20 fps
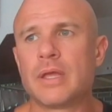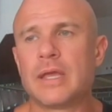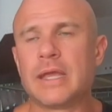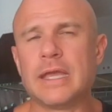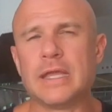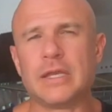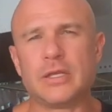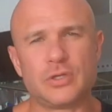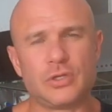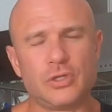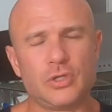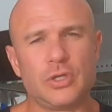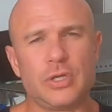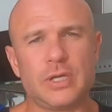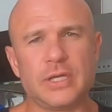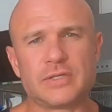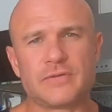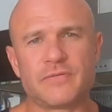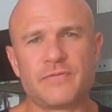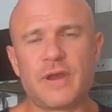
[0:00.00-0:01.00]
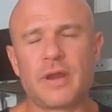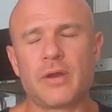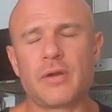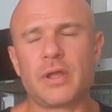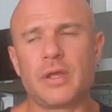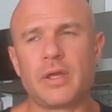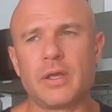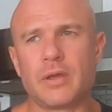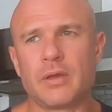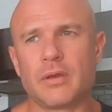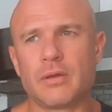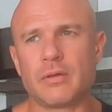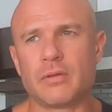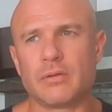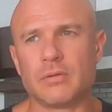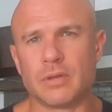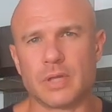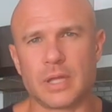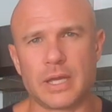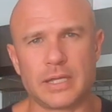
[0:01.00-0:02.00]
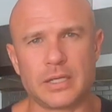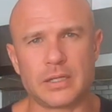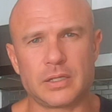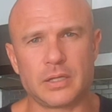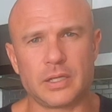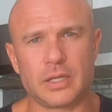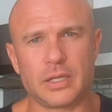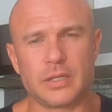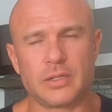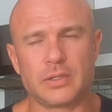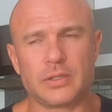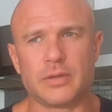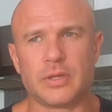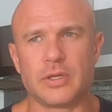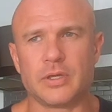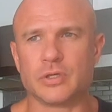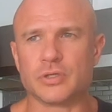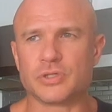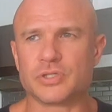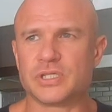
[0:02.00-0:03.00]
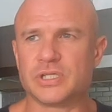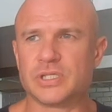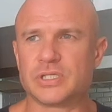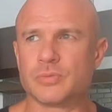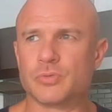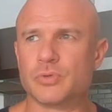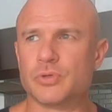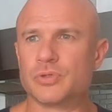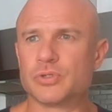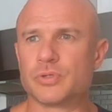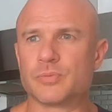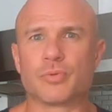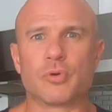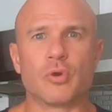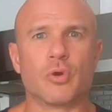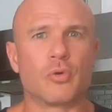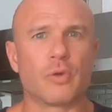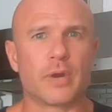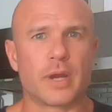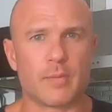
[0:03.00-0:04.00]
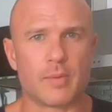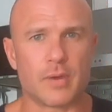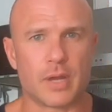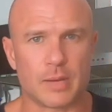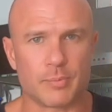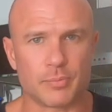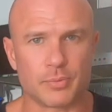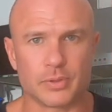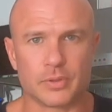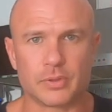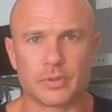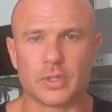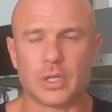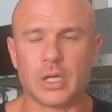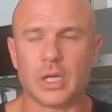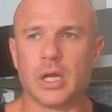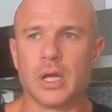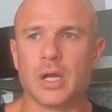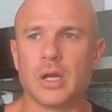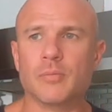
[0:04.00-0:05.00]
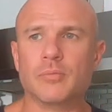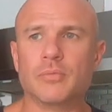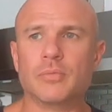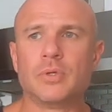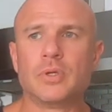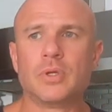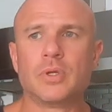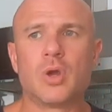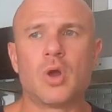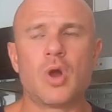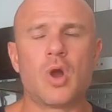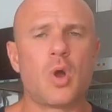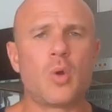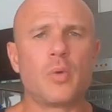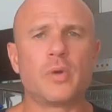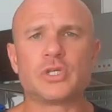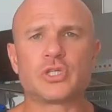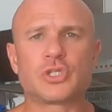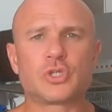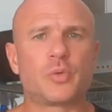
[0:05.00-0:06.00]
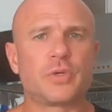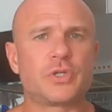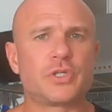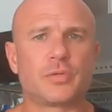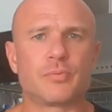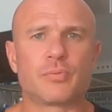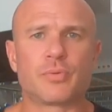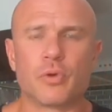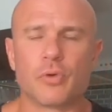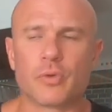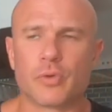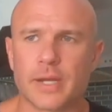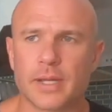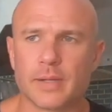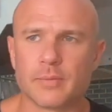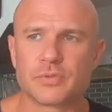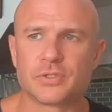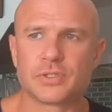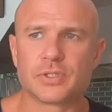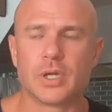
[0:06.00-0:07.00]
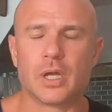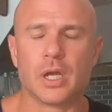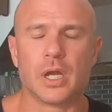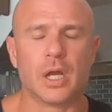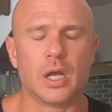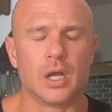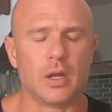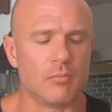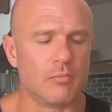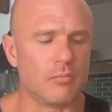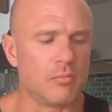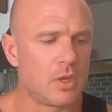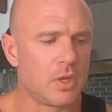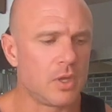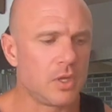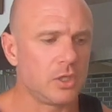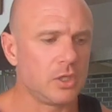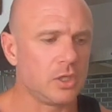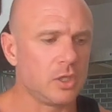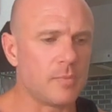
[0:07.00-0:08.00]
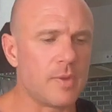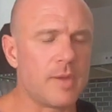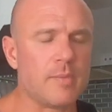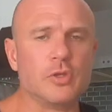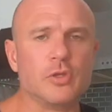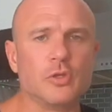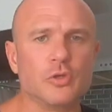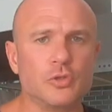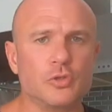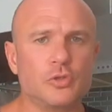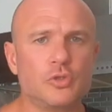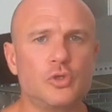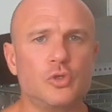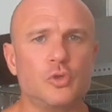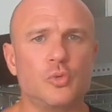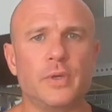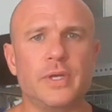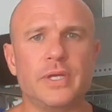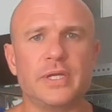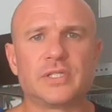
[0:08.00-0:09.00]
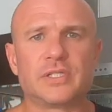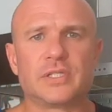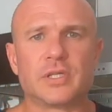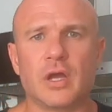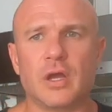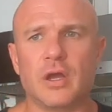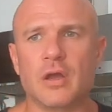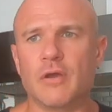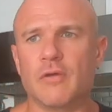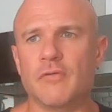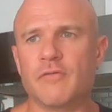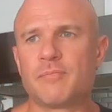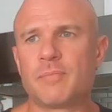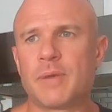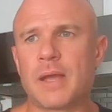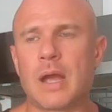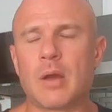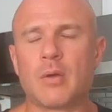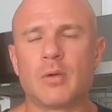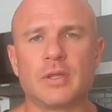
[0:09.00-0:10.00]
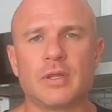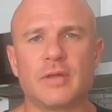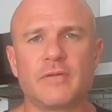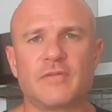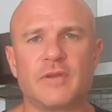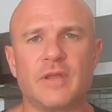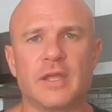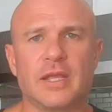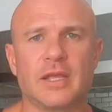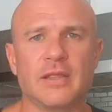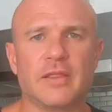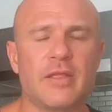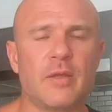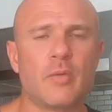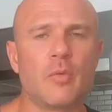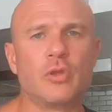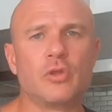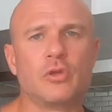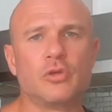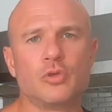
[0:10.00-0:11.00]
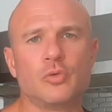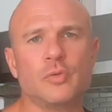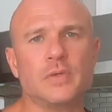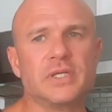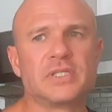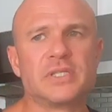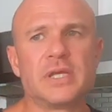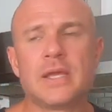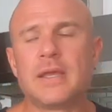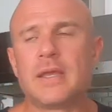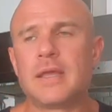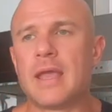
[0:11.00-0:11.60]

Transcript: It's very likely that you'll see someone who's a program hopper, always switching programs. Maybe they'll do 2 weeks of powerlifting, and then they want to do 2 weeks.